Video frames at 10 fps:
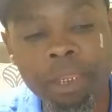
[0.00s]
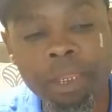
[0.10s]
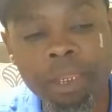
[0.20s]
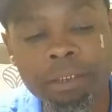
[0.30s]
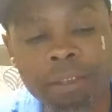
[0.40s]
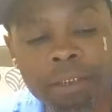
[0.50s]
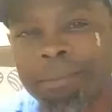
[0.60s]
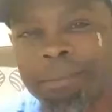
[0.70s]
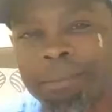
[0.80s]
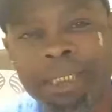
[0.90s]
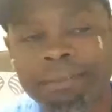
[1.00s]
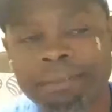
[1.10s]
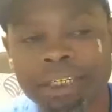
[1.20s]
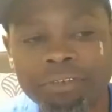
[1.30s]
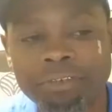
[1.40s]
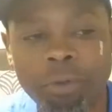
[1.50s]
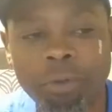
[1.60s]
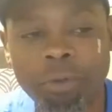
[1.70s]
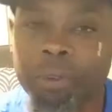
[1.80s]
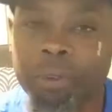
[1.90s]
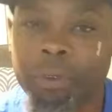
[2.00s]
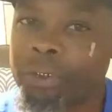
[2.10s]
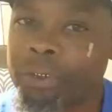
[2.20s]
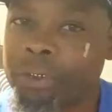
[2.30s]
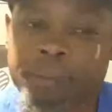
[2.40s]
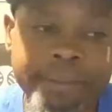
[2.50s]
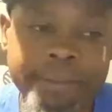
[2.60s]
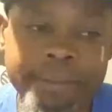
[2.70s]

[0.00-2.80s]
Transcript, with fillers: stop limiting ourselves on what we're going to do, man.